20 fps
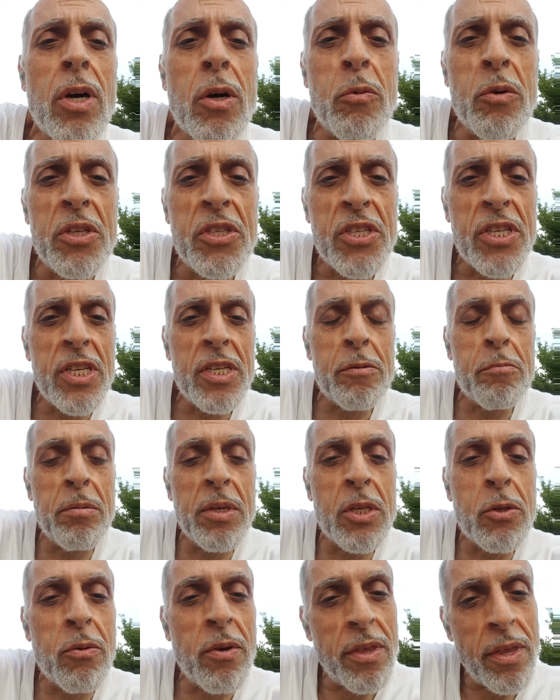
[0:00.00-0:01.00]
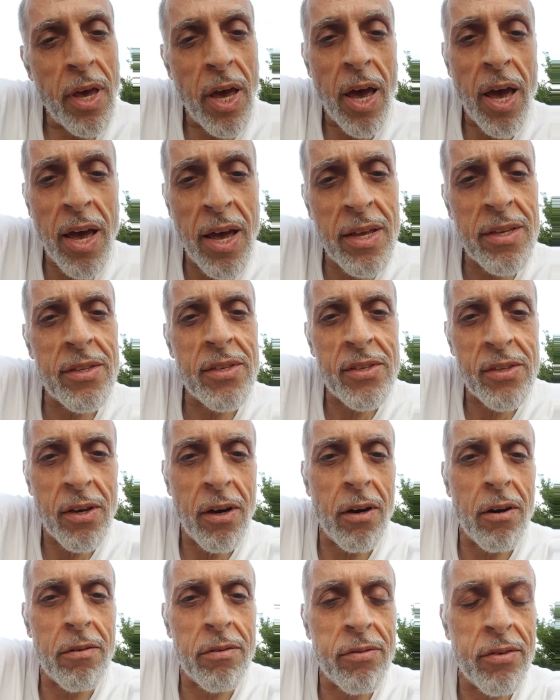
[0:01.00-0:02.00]
which is between the hands
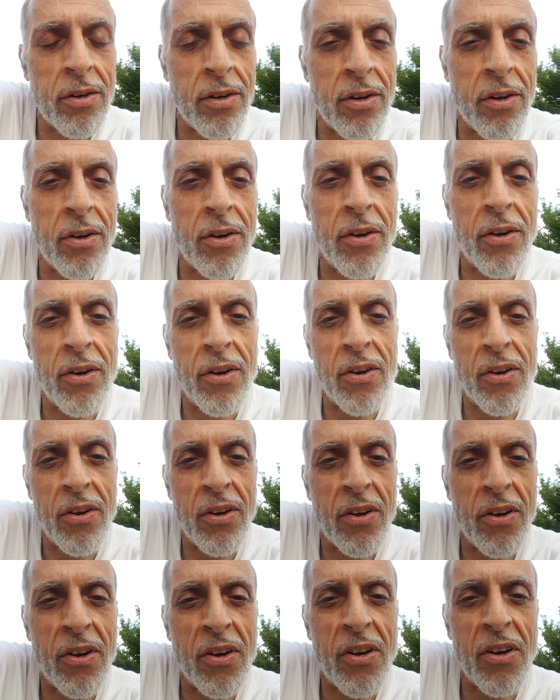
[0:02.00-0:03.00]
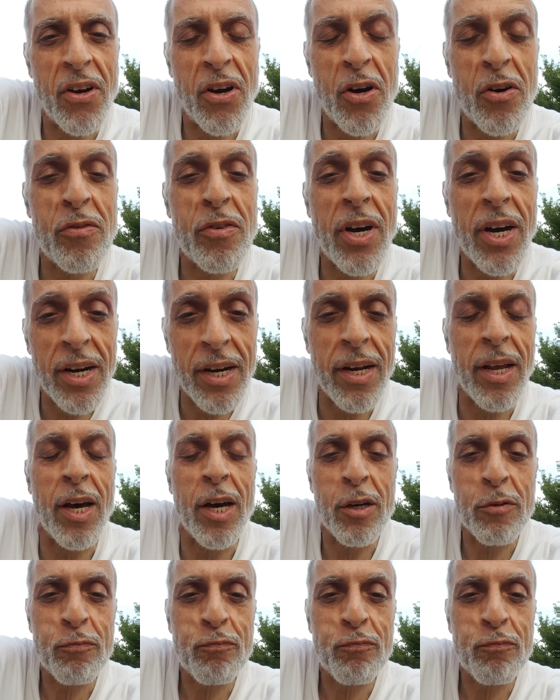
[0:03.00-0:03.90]
of Allah.